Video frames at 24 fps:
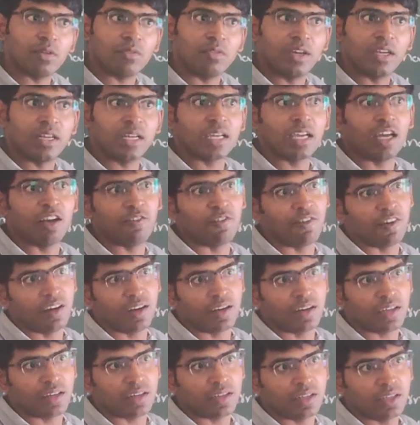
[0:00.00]
that vertical
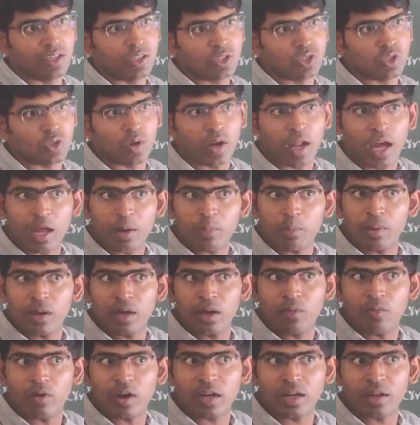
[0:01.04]
filter. So normal,
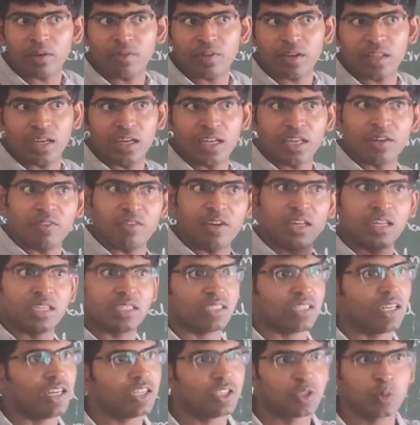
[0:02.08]
whatever the liquid
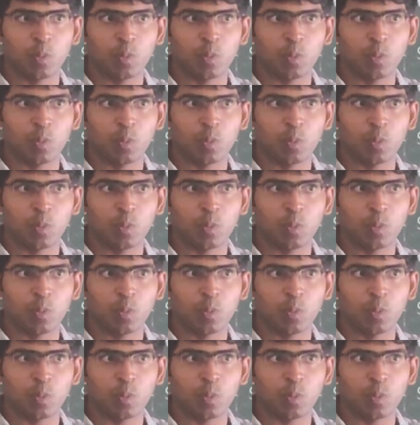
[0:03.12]
crystal